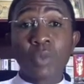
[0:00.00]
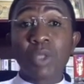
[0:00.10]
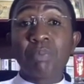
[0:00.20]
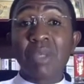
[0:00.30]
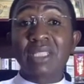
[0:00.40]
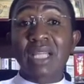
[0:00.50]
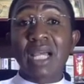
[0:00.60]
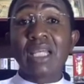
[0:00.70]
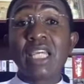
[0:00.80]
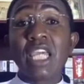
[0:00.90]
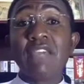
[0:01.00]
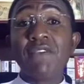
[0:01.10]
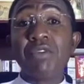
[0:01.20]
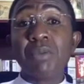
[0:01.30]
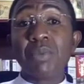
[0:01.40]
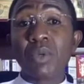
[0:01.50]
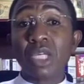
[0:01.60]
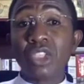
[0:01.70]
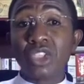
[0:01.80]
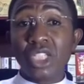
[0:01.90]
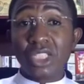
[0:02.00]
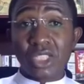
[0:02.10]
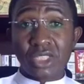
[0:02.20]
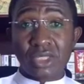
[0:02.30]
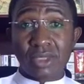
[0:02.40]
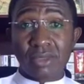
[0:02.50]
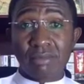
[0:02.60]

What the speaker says: with Peter even rebuking Jesus.